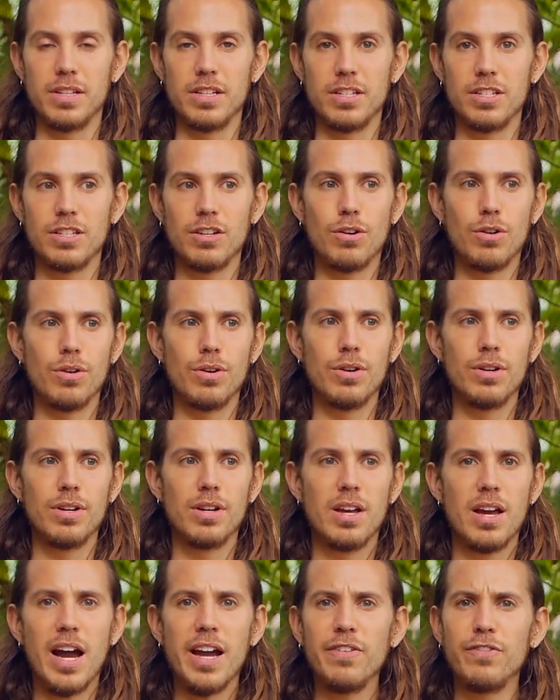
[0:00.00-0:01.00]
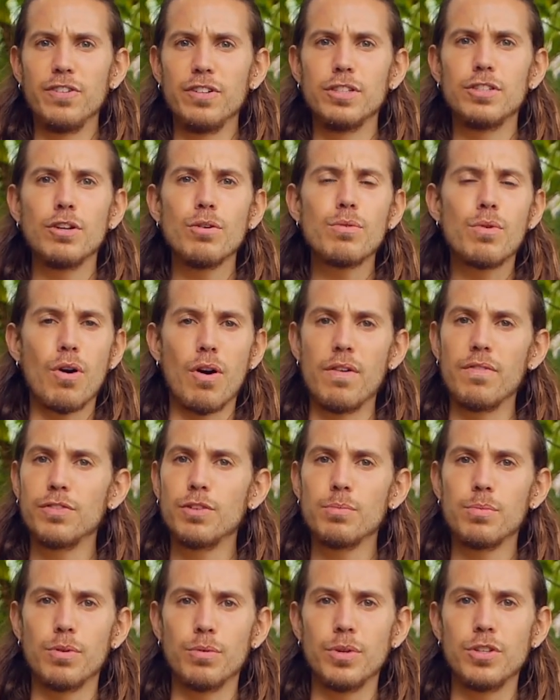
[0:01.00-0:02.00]
this, or I feel so
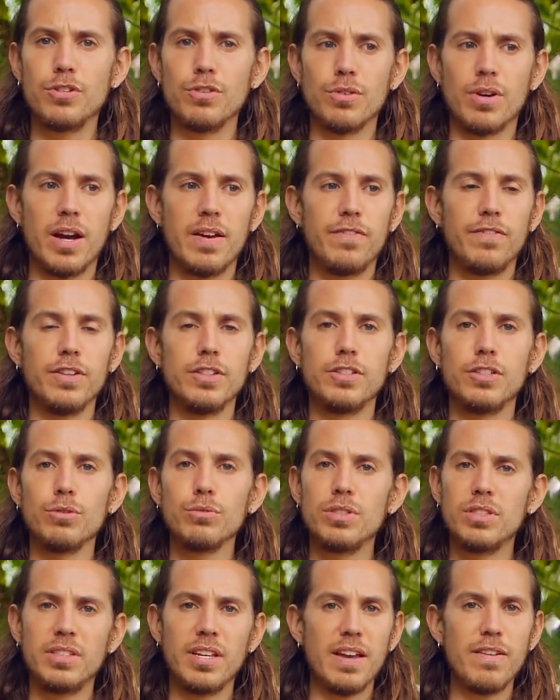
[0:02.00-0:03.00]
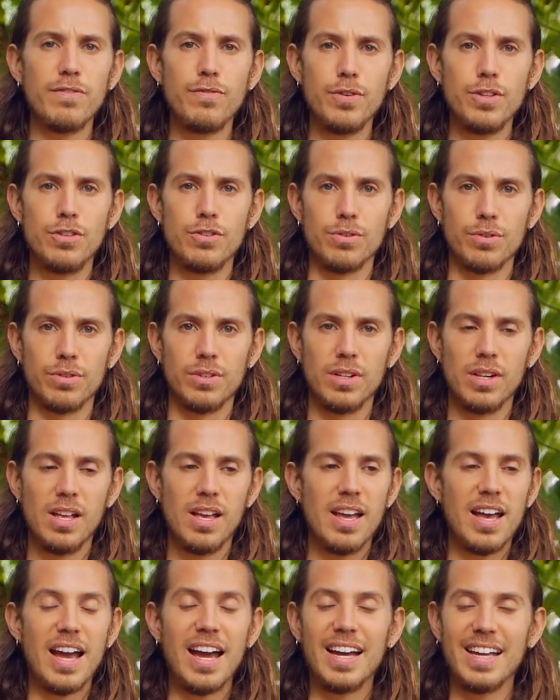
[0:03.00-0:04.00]
comfortable with you, I feel so safe with you.
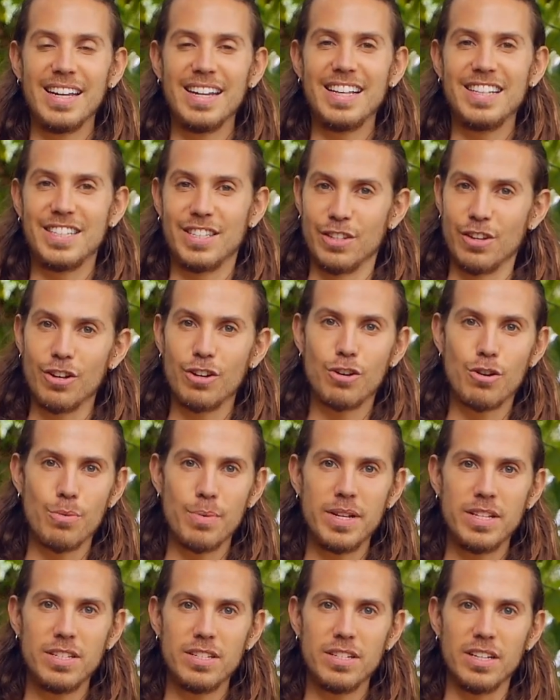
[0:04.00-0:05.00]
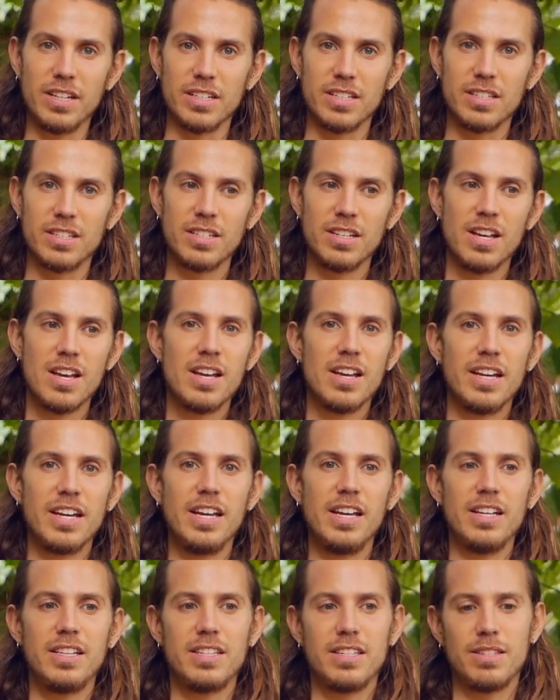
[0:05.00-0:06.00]
And it's not a coincidence.
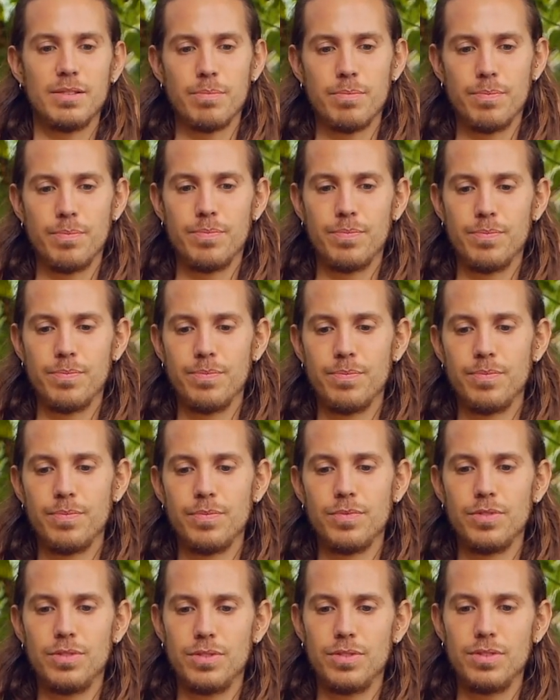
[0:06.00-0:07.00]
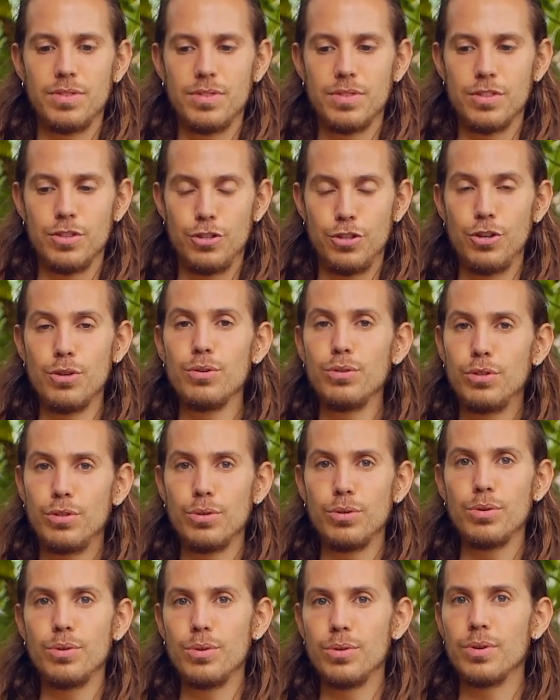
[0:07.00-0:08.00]
It's due
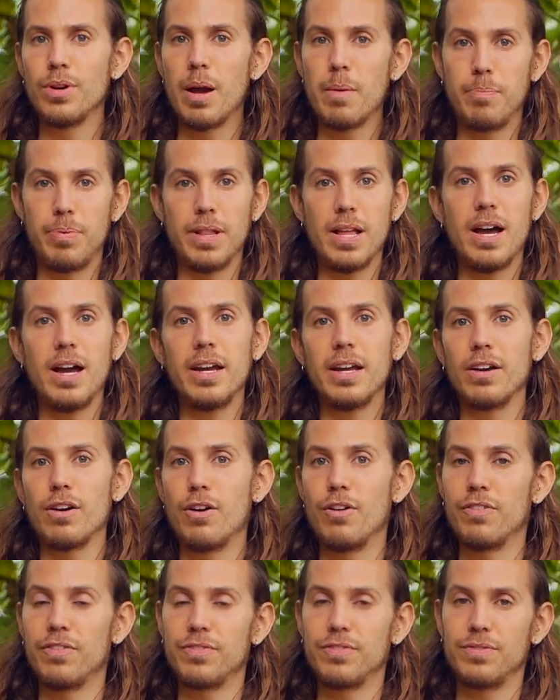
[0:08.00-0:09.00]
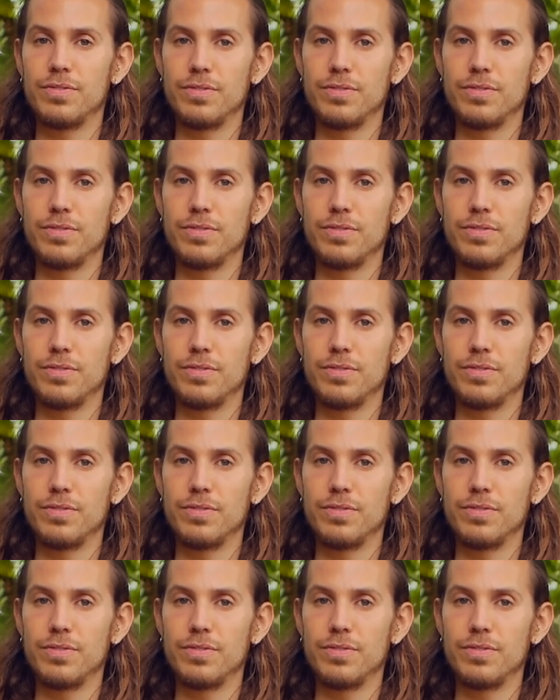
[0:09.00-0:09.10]
to applying of